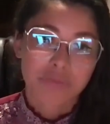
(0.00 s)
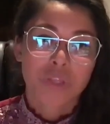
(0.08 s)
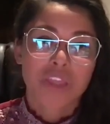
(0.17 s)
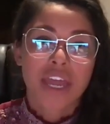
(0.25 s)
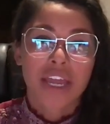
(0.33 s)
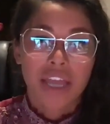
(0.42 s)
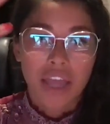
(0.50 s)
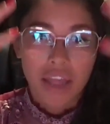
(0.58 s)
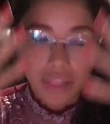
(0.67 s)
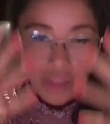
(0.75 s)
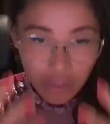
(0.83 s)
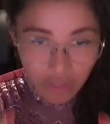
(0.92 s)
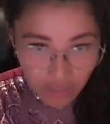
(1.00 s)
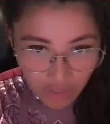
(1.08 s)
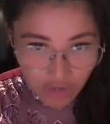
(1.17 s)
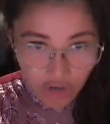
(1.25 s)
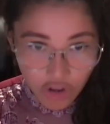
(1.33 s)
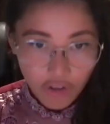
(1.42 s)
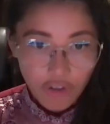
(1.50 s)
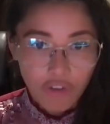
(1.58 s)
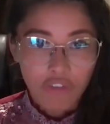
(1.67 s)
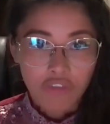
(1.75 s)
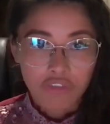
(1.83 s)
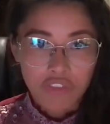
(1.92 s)
with that color
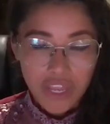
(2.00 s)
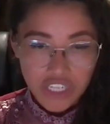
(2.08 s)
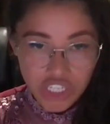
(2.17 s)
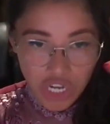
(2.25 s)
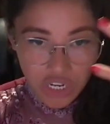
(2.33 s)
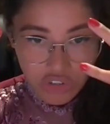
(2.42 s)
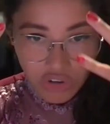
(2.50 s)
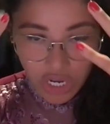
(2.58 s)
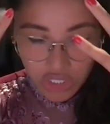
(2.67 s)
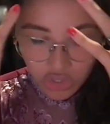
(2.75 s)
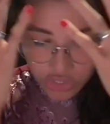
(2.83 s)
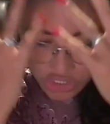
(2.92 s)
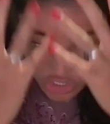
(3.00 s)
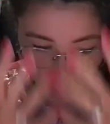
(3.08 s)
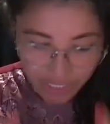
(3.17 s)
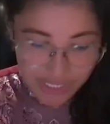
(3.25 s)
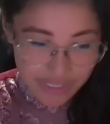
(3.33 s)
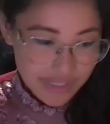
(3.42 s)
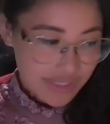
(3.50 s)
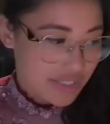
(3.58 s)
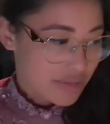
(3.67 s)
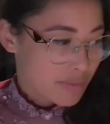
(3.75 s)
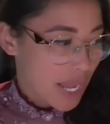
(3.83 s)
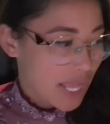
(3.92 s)
of that chakra, your entire
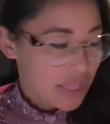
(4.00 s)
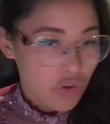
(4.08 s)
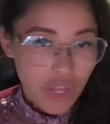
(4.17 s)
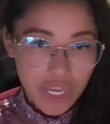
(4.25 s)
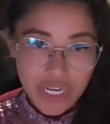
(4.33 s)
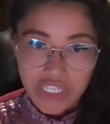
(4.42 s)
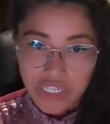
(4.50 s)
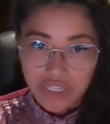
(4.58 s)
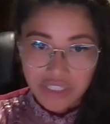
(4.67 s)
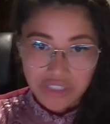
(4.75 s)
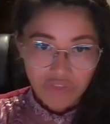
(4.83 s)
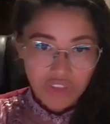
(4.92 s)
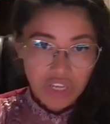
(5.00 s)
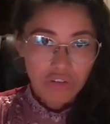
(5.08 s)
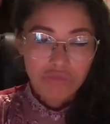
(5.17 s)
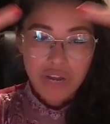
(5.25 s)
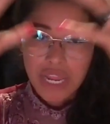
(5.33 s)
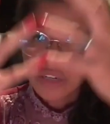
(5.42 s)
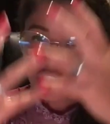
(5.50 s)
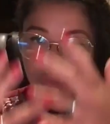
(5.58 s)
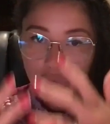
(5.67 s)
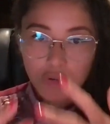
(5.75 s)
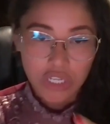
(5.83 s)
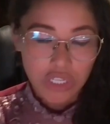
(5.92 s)
system and your energetic sphere around your
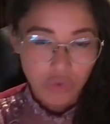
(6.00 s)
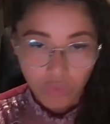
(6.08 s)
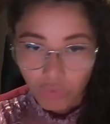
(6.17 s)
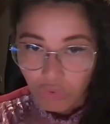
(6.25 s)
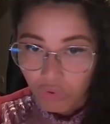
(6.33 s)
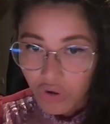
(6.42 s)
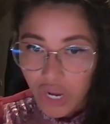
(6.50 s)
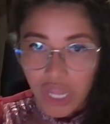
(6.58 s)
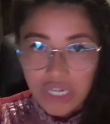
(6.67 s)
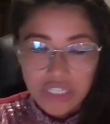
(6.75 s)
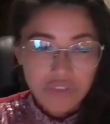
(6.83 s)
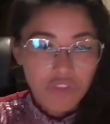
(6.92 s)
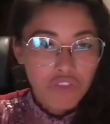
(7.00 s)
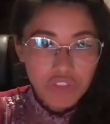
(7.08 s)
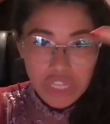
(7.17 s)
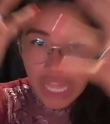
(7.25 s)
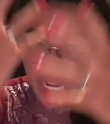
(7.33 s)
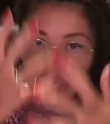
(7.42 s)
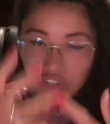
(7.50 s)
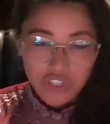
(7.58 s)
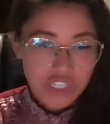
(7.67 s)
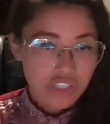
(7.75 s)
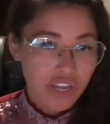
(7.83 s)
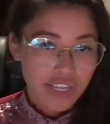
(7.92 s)
body, your aura, just flood your
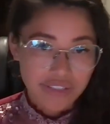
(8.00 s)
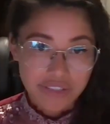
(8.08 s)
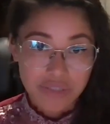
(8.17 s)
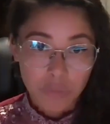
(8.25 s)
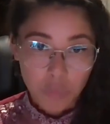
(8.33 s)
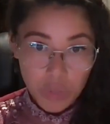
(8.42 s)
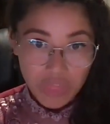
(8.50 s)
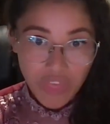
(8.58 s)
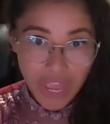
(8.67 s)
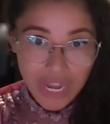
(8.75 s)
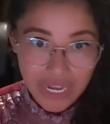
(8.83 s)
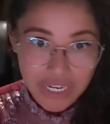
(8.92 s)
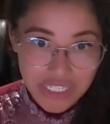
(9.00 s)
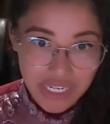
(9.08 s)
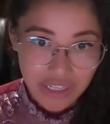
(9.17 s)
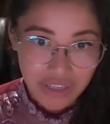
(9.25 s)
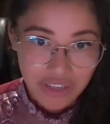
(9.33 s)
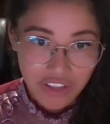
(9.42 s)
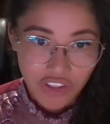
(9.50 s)
entire system with that energy,